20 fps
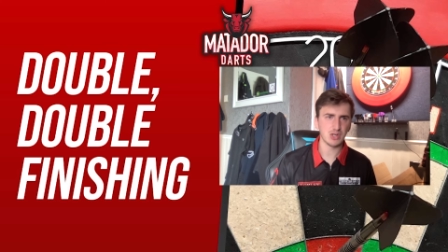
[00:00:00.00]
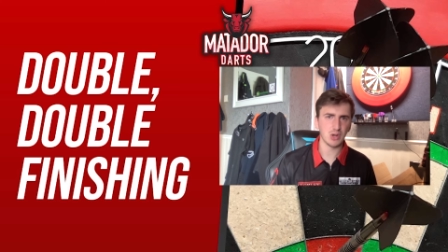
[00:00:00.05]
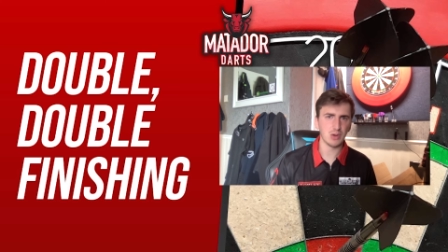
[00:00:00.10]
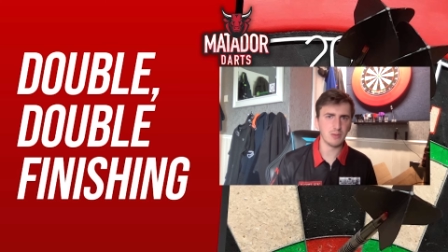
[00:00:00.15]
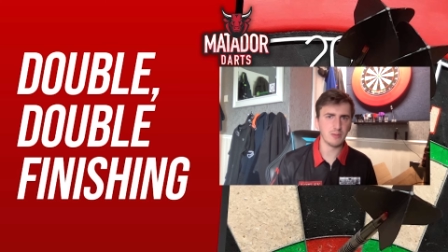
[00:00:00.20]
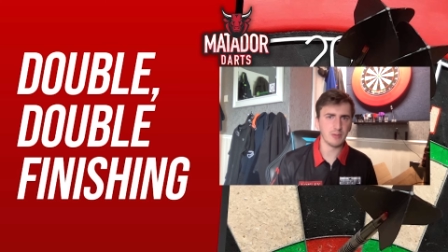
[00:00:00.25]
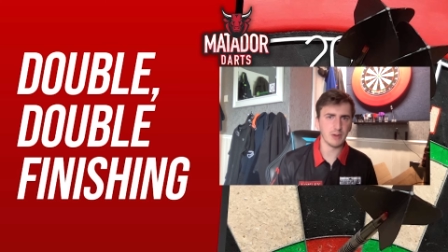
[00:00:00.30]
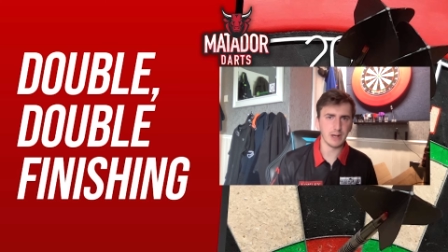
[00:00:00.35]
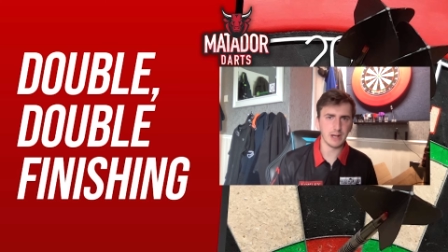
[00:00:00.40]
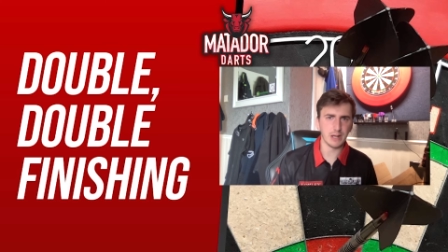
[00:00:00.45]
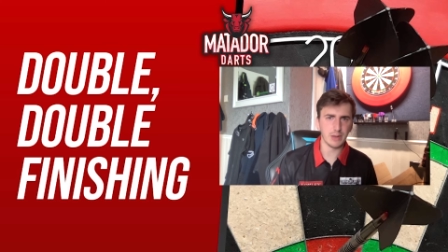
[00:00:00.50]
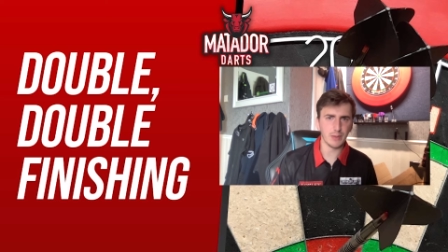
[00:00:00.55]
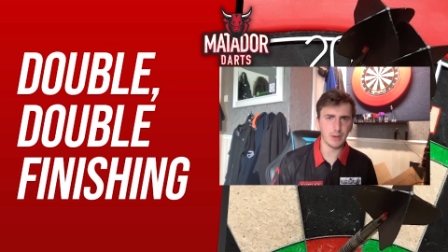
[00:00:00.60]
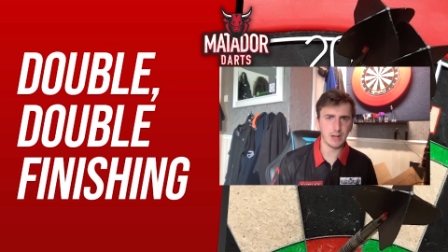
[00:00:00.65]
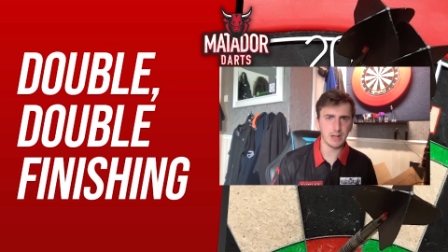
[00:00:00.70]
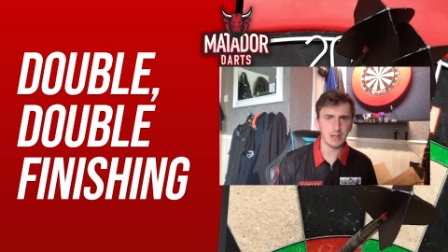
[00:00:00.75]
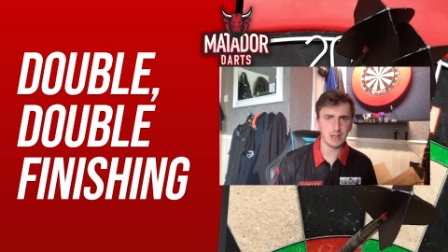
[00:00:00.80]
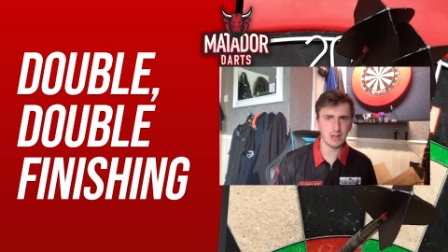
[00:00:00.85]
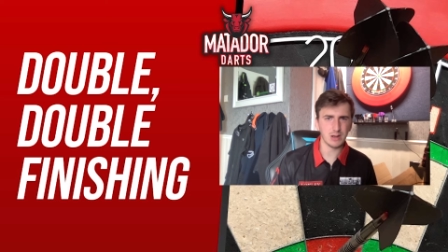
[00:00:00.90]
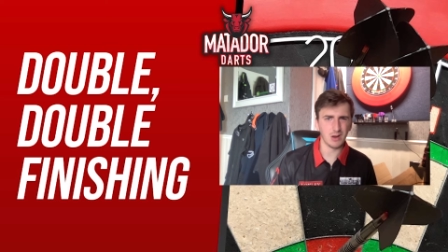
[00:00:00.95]
go for it
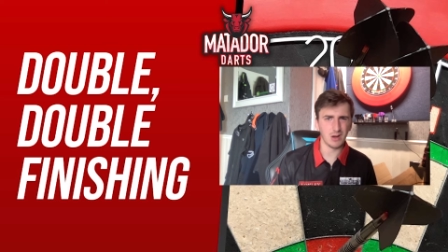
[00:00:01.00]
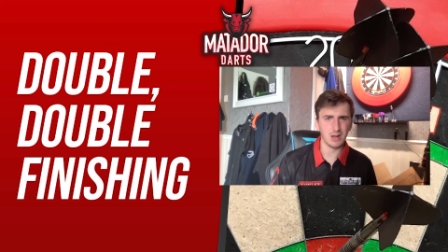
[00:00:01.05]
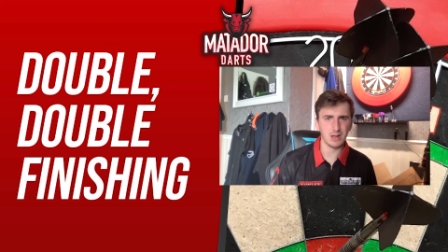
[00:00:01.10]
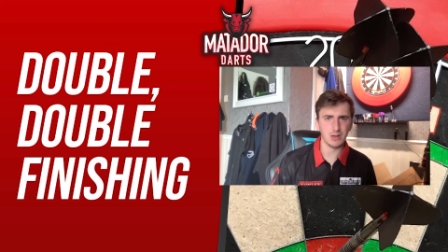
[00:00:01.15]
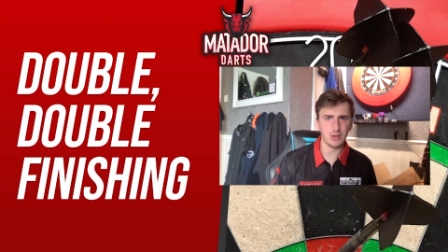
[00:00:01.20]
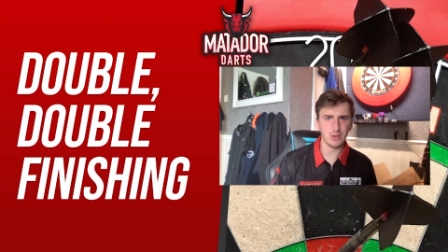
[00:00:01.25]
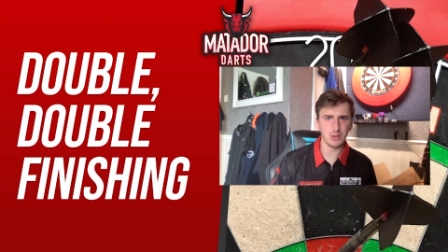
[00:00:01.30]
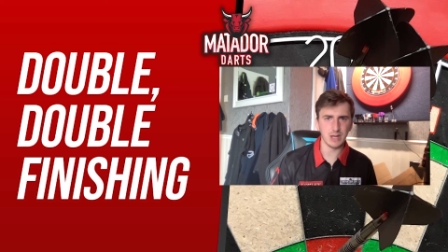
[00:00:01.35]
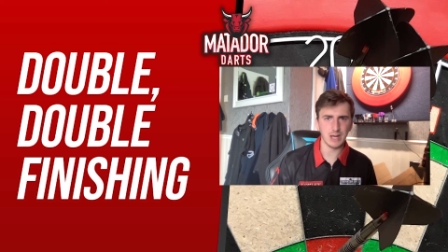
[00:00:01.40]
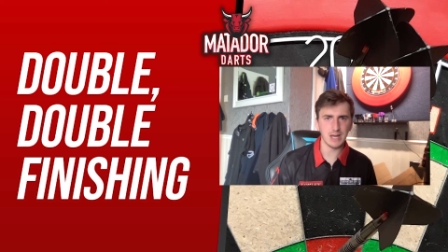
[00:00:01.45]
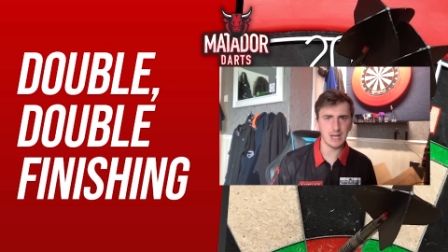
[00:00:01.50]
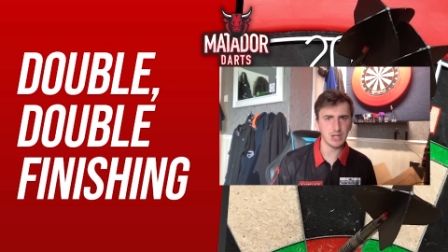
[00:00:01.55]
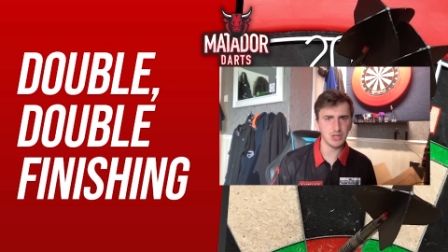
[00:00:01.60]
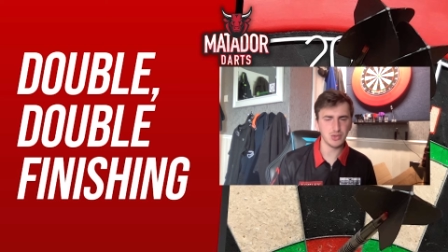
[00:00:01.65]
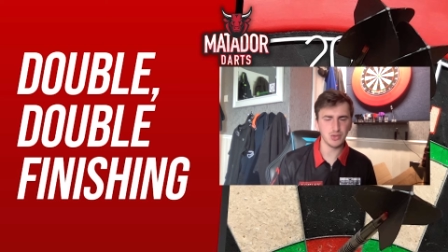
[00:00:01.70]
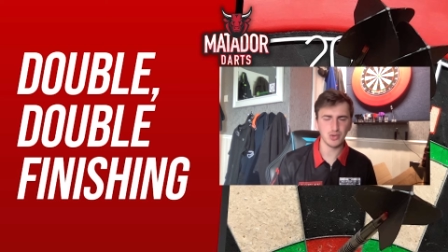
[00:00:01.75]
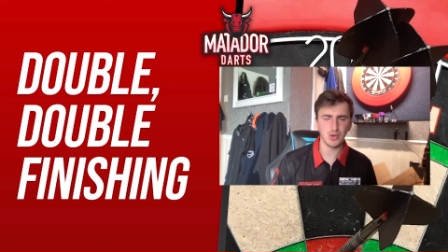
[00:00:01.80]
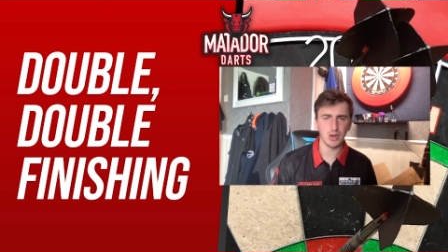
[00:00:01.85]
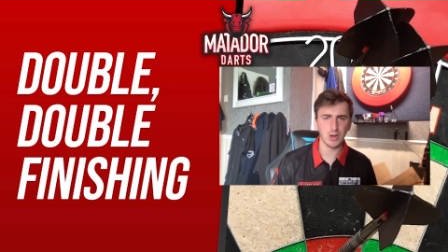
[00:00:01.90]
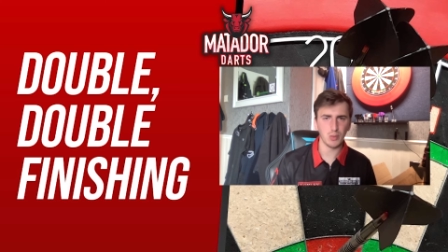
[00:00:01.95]
anyway, like who cares,
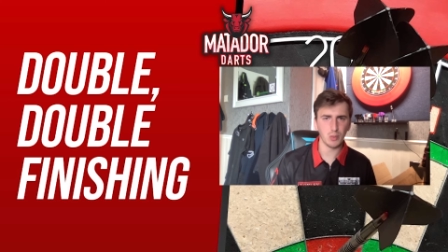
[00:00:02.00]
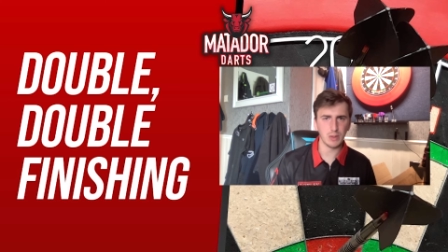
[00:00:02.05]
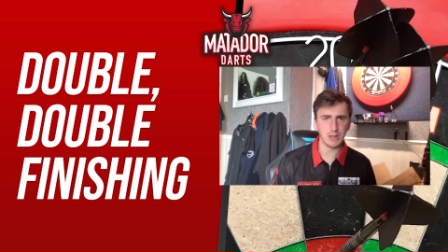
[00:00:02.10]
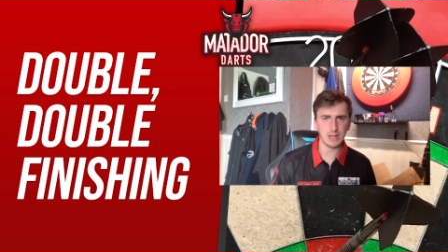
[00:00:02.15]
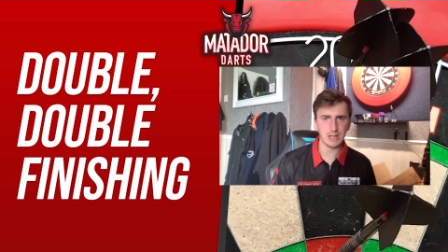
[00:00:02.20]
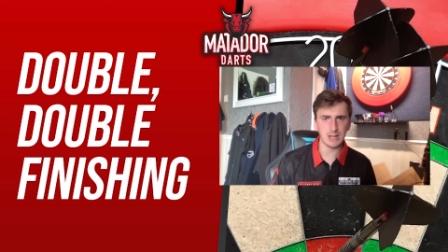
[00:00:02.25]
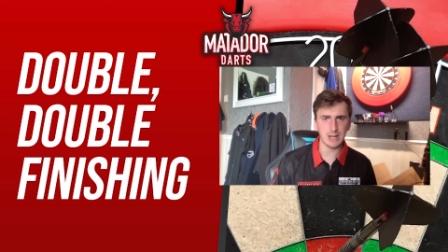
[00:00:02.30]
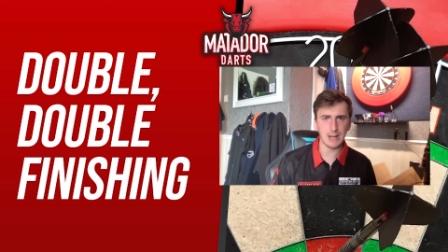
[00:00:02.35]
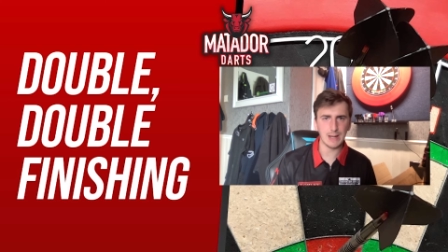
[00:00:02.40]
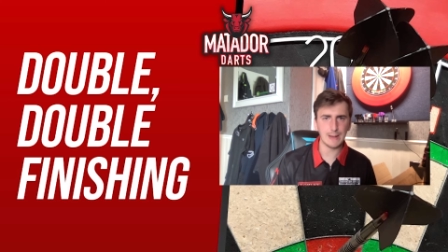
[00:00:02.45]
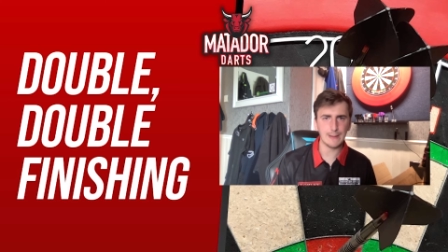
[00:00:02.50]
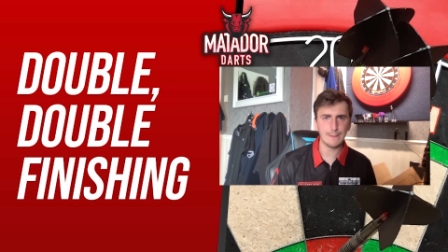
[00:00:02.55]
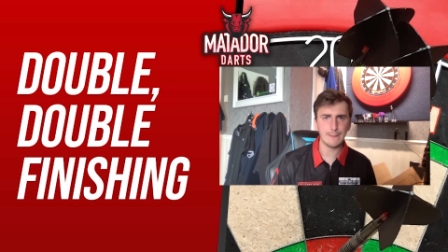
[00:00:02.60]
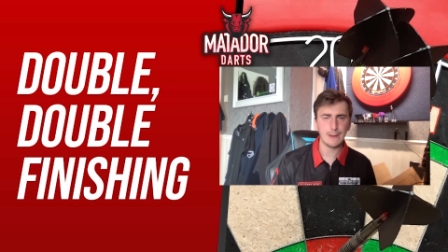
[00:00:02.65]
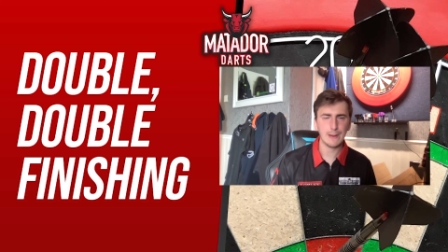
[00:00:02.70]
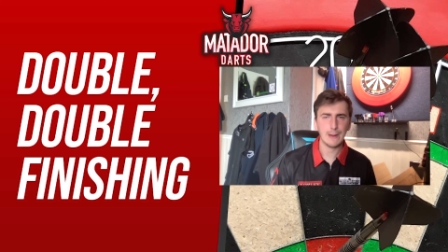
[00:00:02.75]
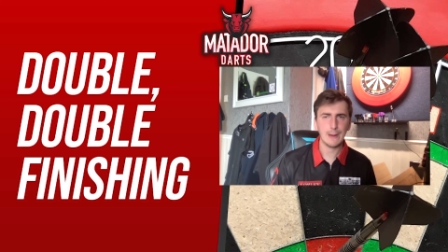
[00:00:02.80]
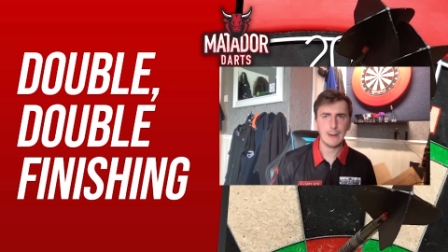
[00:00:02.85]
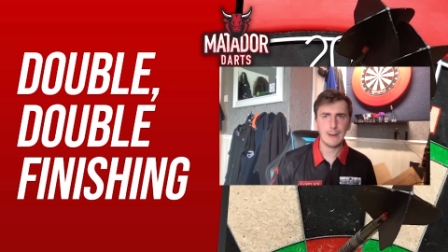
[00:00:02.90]
you're trying to win the game.